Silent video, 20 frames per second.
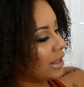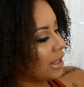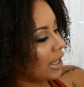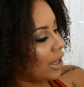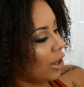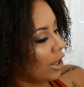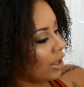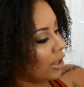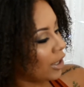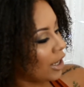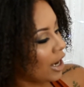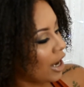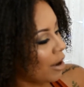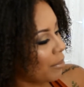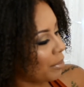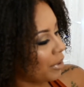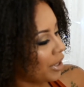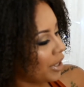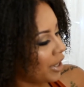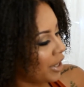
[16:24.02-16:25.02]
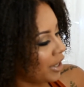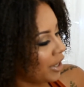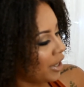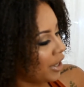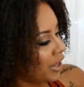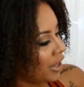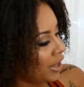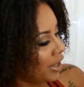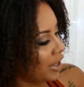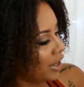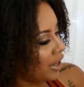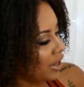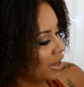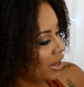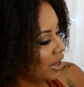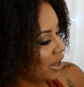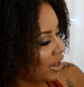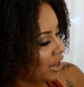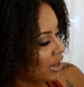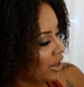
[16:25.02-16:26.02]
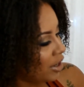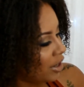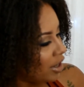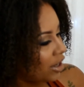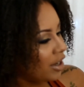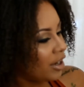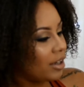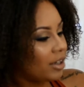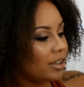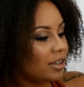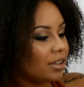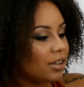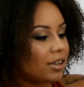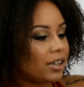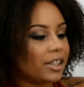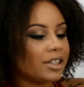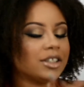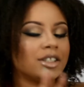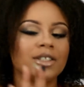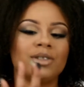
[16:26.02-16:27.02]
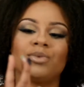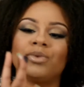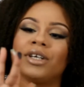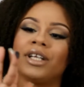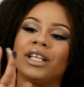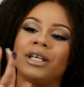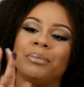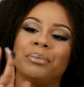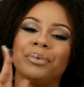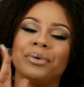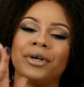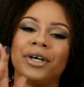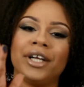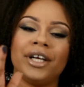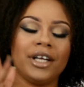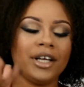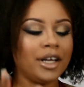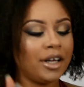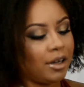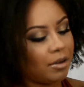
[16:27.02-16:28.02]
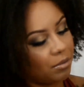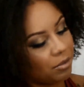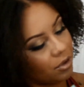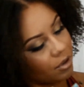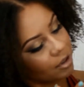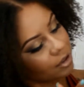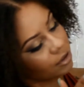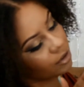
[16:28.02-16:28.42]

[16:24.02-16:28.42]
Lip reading: color up here. This is really pretty. I'm gonna